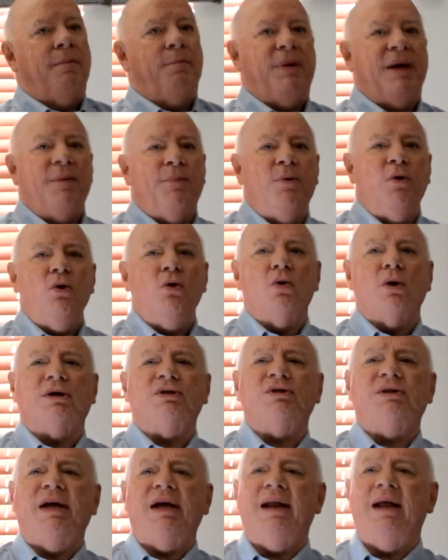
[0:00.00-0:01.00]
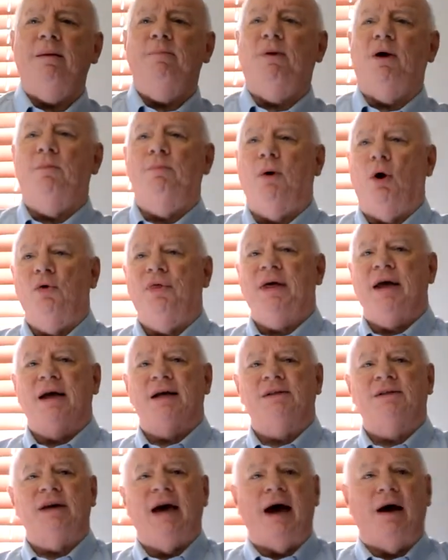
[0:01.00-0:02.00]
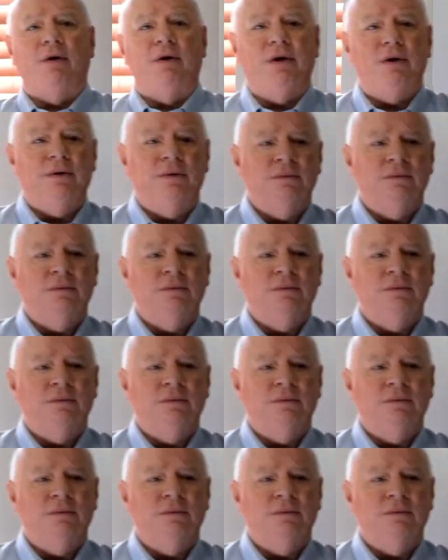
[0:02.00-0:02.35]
People who are standing, put both hands out.